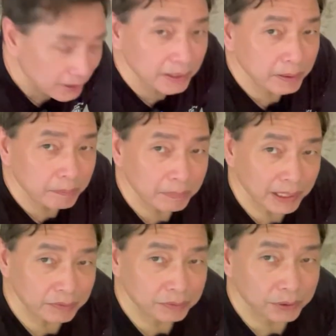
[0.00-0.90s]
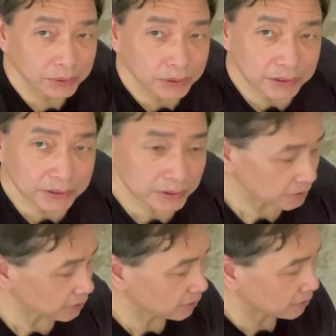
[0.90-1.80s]
my roller
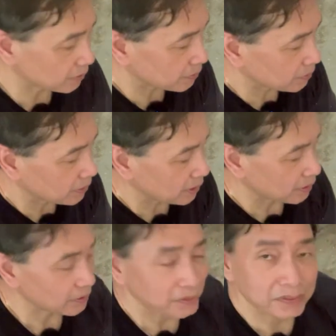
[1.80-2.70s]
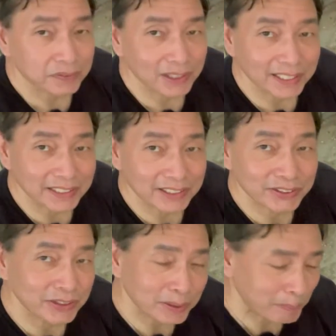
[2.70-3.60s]
right next
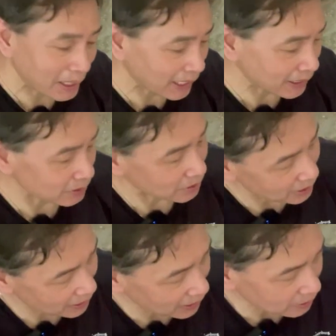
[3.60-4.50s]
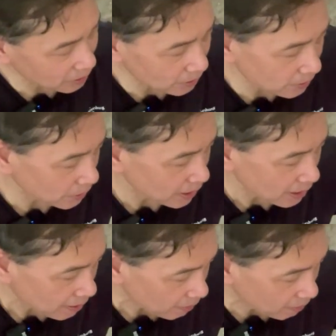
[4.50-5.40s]
to the paint so that I know
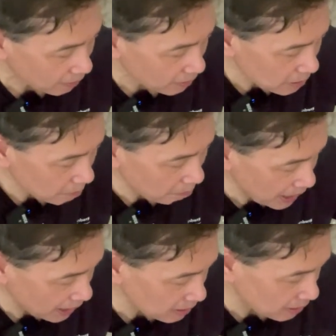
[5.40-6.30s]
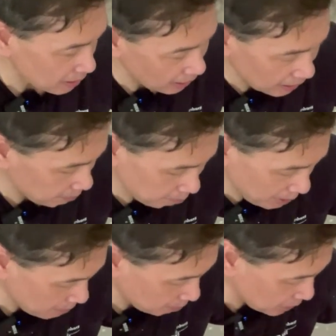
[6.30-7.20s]
this
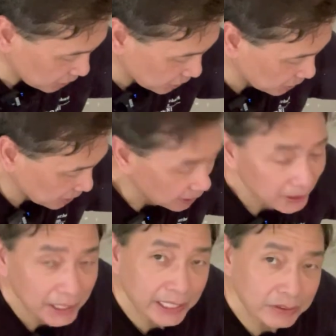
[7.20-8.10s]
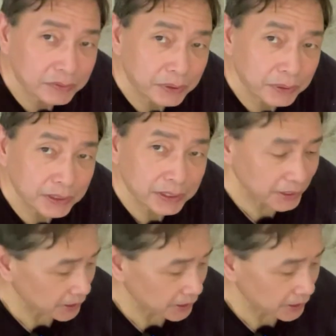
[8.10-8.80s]
paintbrush and roller is